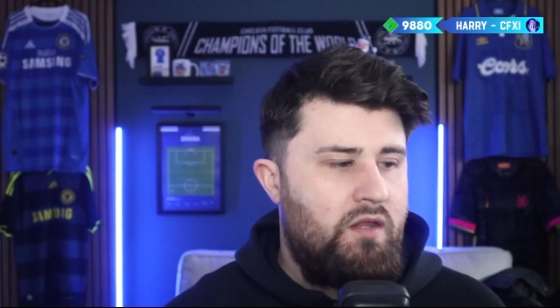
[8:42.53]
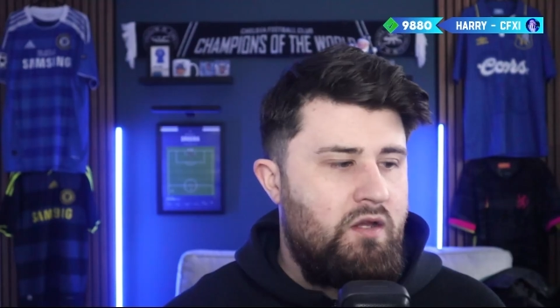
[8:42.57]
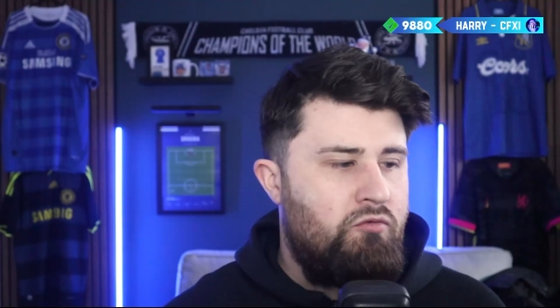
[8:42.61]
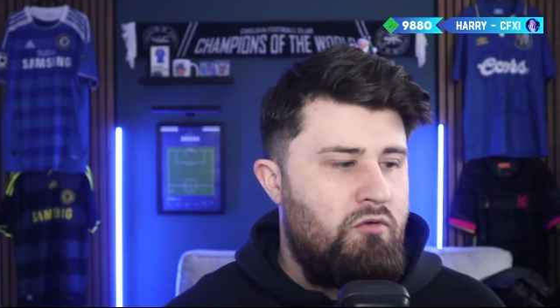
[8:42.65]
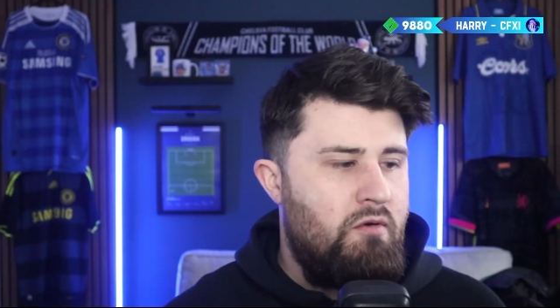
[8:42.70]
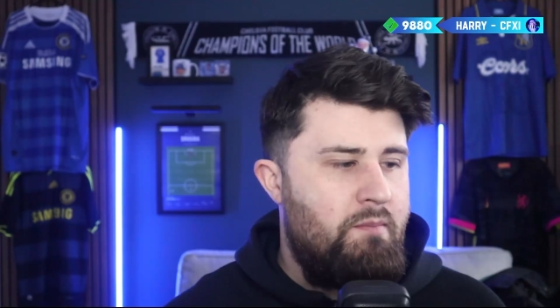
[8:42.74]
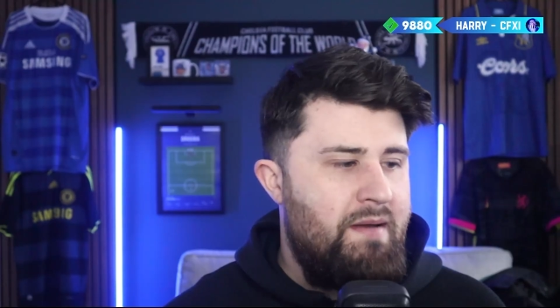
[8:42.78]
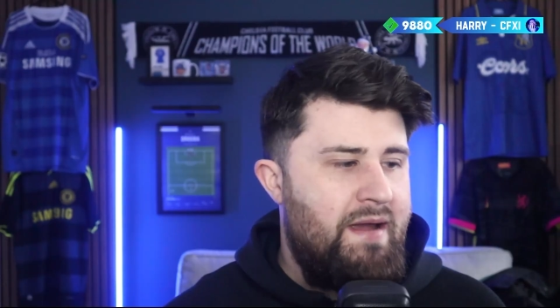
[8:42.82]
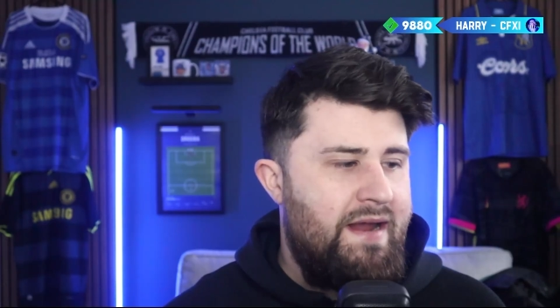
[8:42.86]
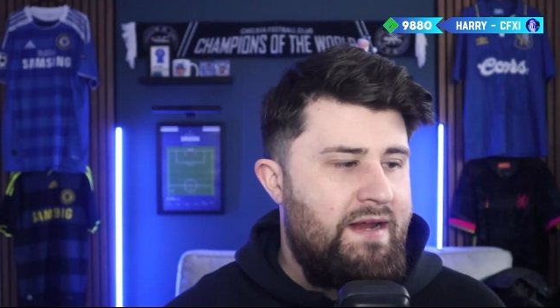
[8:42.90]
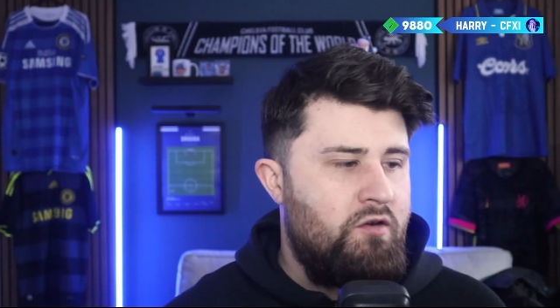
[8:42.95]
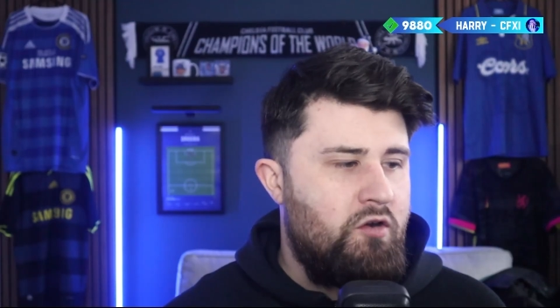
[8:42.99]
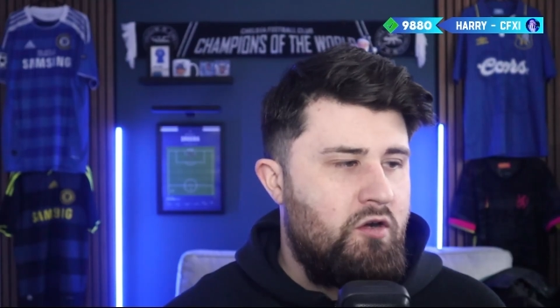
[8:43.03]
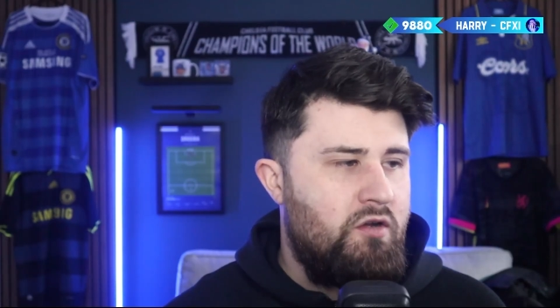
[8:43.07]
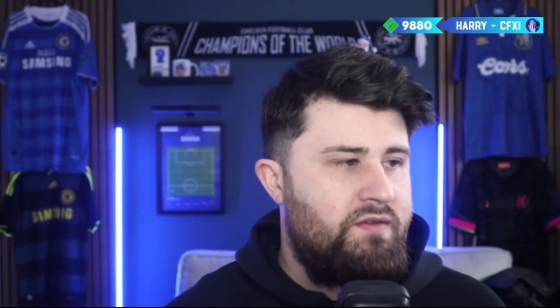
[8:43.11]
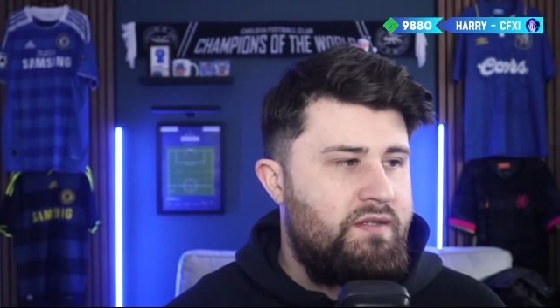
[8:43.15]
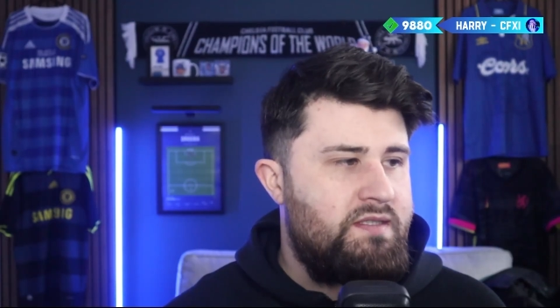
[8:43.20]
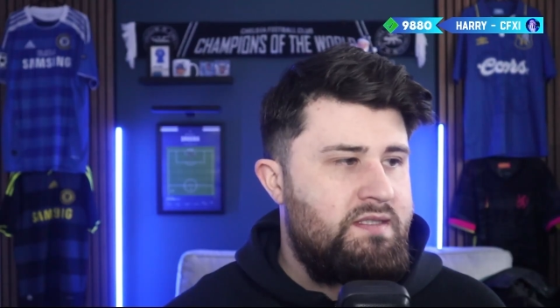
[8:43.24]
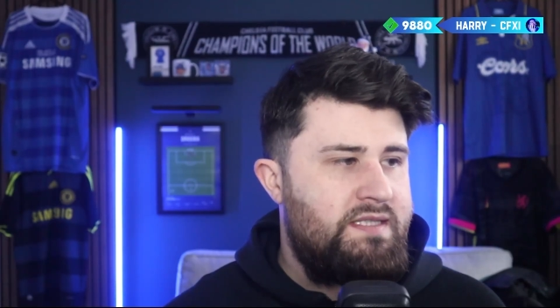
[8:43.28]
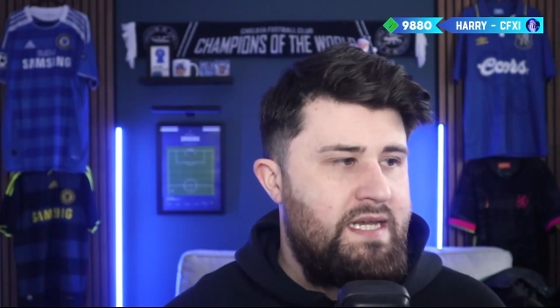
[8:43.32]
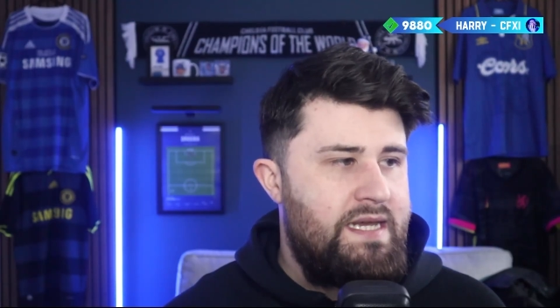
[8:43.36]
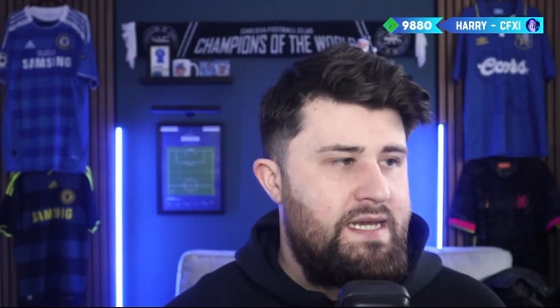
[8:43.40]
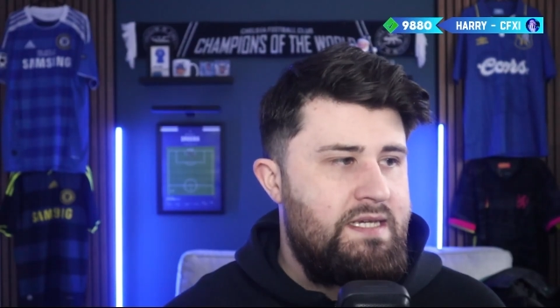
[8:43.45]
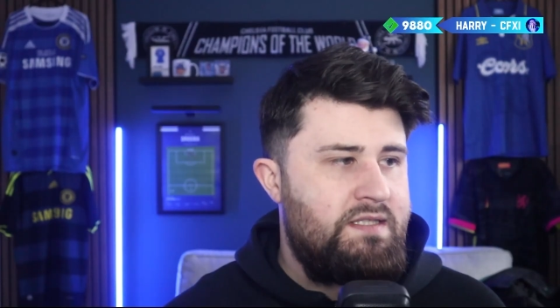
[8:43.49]
the remainder of the
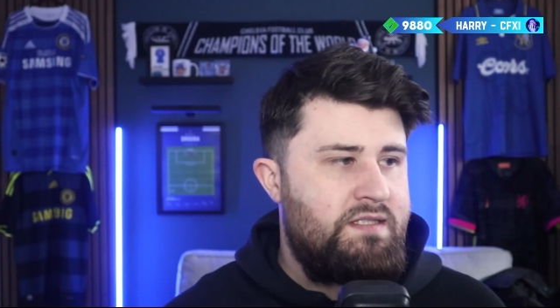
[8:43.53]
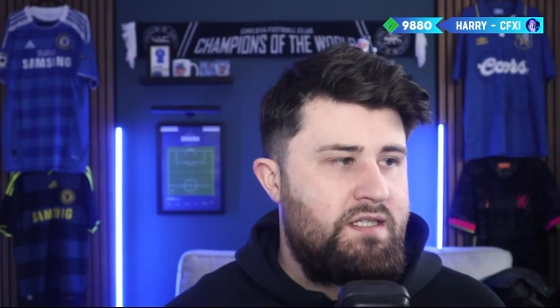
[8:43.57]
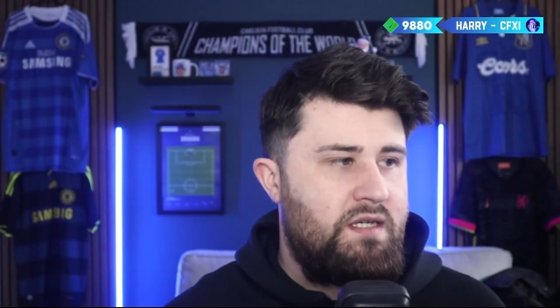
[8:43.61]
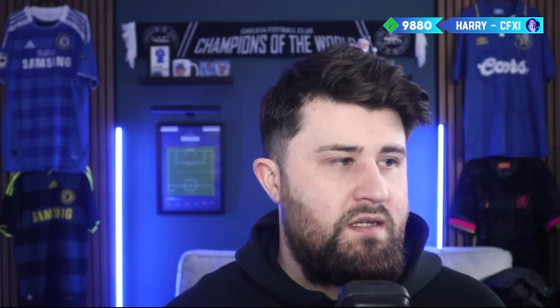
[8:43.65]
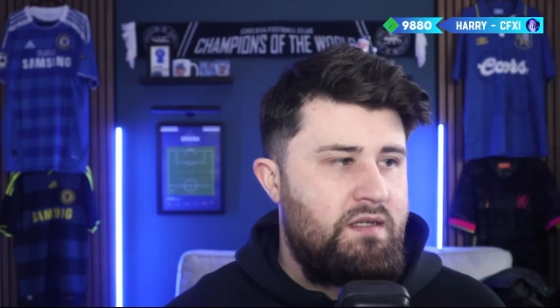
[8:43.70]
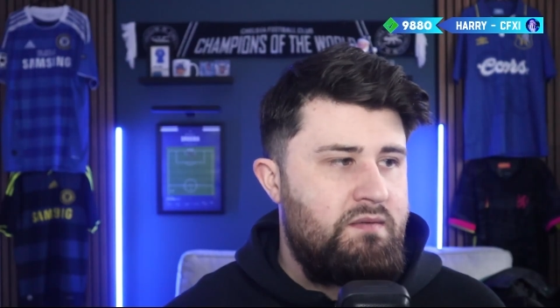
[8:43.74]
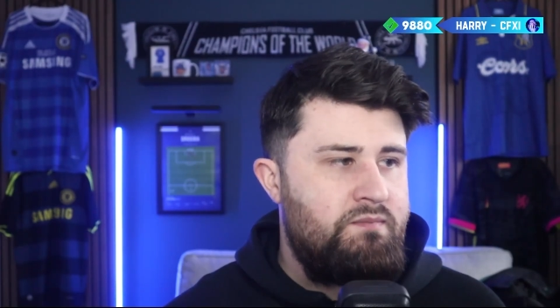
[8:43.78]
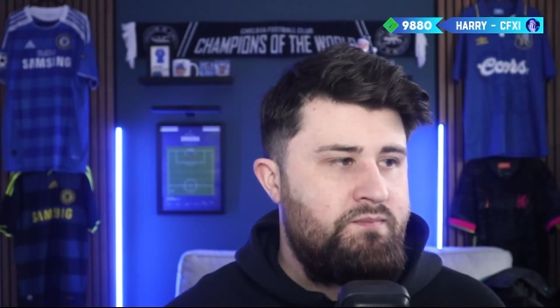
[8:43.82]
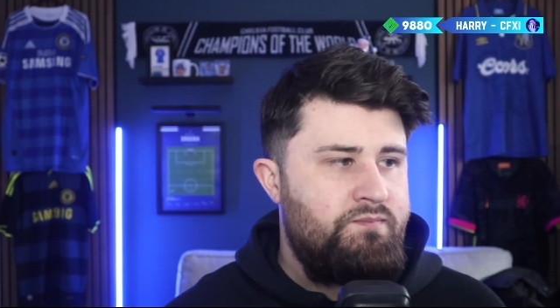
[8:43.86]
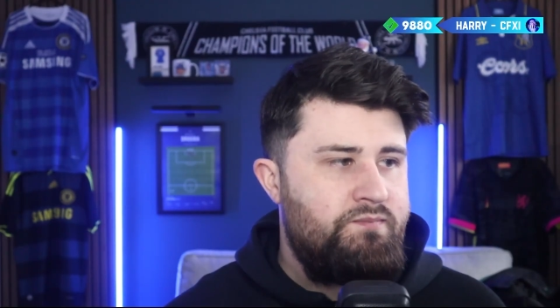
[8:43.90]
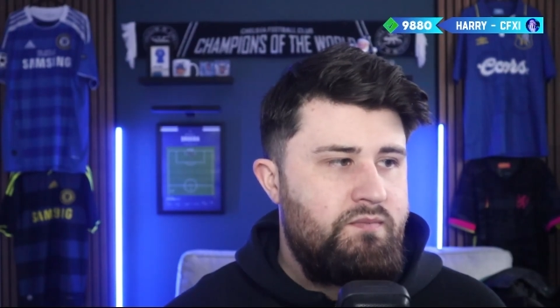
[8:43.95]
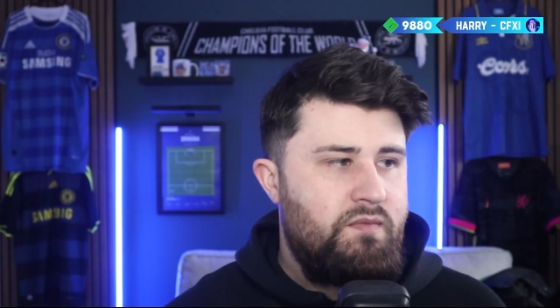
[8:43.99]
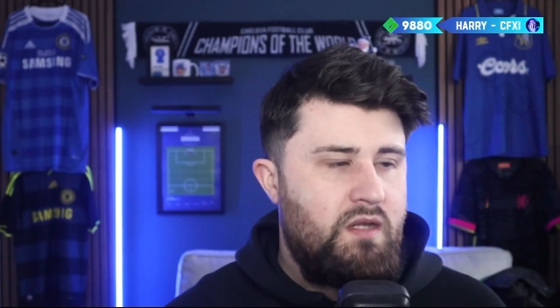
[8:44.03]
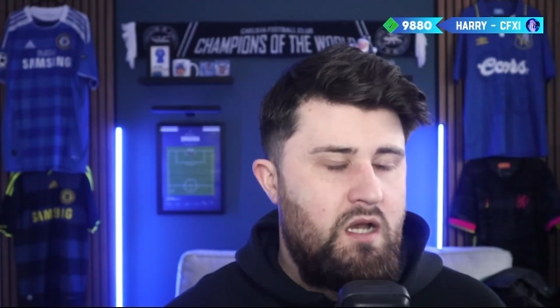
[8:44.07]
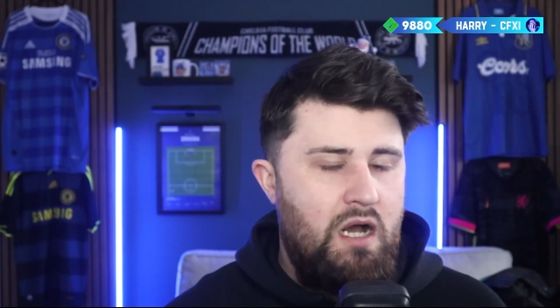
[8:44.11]
season,